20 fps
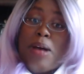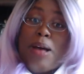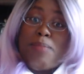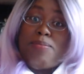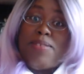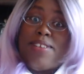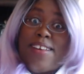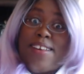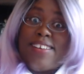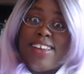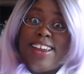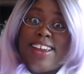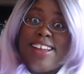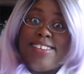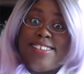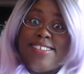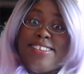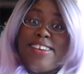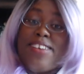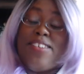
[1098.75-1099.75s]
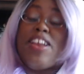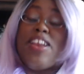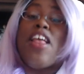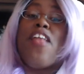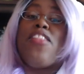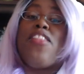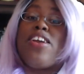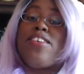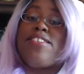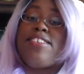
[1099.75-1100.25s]
I'm tugging at the shearing.
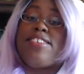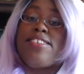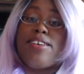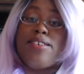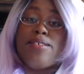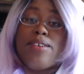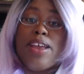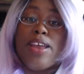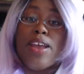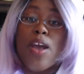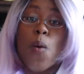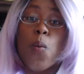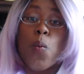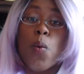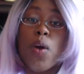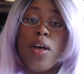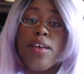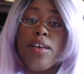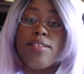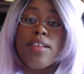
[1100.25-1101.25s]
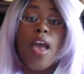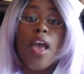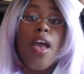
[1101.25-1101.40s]
Their shearing was